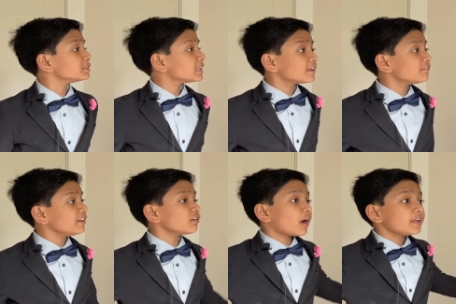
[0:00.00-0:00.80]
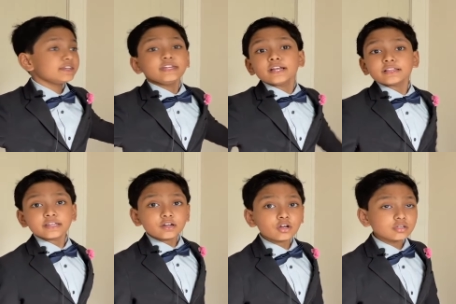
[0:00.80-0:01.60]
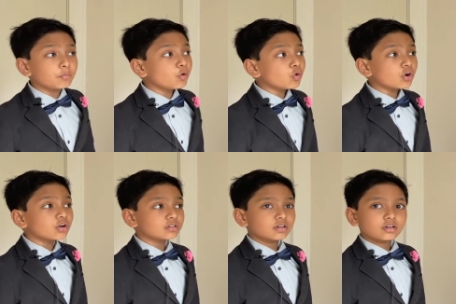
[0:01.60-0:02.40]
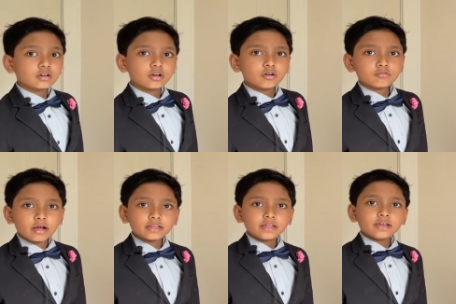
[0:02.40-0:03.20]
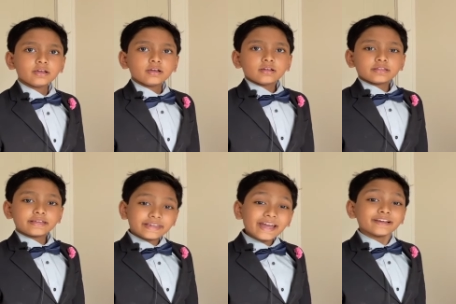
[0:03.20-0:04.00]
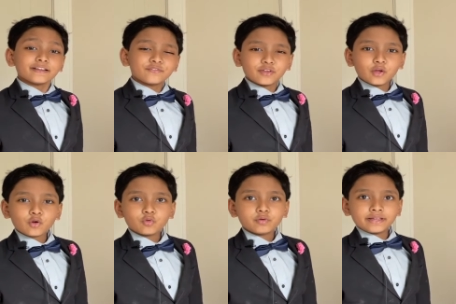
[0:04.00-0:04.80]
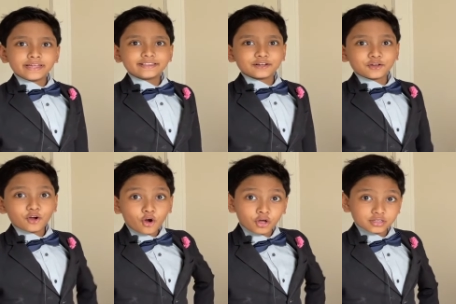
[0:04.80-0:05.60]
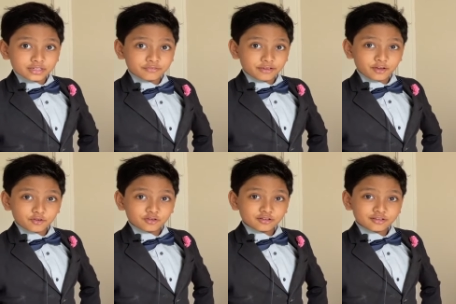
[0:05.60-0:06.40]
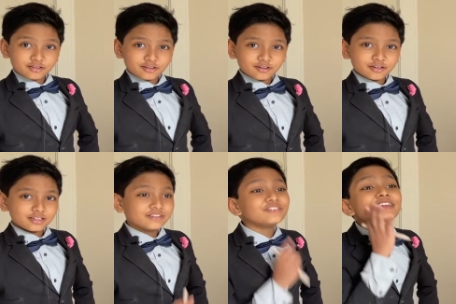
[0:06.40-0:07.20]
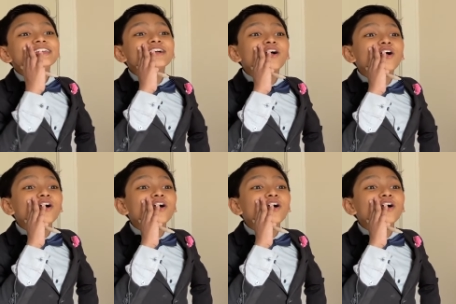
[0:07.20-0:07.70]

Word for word: is the sphere? I see nothing on the board. Well, to get a sphere, we need to call a sphere. Sphere!